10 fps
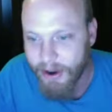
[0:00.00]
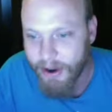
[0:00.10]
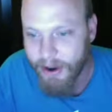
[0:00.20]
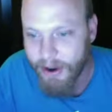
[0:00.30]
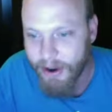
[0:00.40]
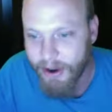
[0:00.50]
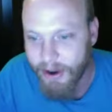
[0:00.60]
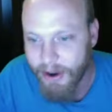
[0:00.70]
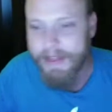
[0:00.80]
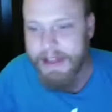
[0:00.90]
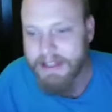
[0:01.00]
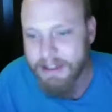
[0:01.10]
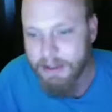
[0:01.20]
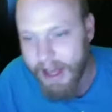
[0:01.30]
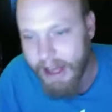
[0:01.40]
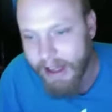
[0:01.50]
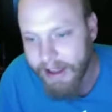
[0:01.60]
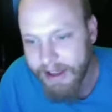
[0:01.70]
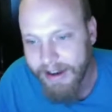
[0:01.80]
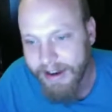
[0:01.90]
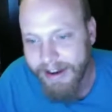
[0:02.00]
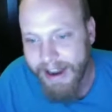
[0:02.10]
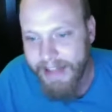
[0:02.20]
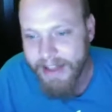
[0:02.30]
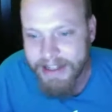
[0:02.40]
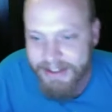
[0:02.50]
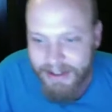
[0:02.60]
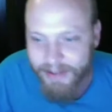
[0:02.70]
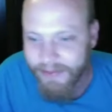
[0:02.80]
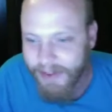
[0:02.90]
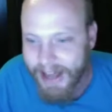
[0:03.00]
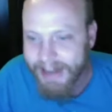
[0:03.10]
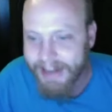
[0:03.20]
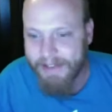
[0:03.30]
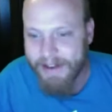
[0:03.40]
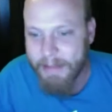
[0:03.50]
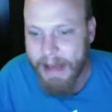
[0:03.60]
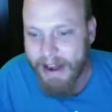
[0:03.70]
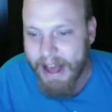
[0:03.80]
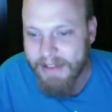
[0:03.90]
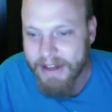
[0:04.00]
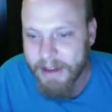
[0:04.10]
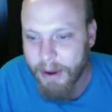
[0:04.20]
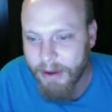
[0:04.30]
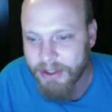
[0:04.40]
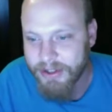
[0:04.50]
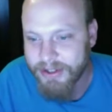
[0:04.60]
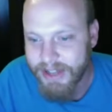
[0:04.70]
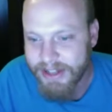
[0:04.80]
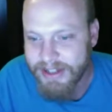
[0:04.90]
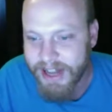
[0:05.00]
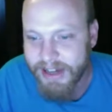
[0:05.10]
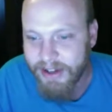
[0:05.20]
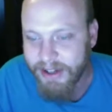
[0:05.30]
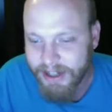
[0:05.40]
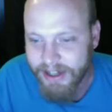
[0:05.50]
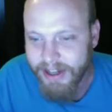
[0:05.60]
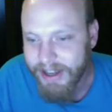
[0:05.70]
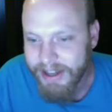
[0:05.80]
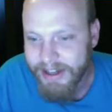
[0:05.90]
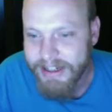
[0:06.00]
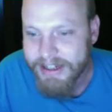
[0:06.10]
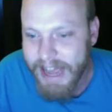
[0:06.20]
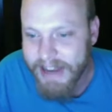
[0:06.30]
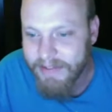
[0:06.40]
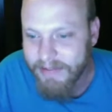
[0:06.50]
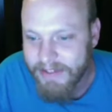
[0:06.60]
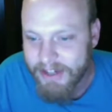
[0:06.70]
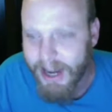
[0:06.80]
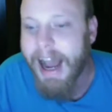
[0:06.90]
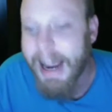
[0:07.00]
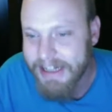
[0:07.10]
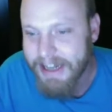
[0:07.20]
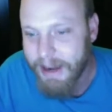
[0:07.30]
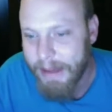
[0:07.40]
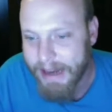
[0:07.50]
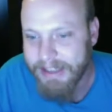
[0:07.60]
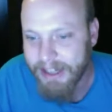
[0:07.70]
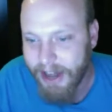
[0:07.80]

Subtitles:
out, and then he's still there. And then he's sort of like faffing about having emotions. And it's like, look, you've died and come back to life.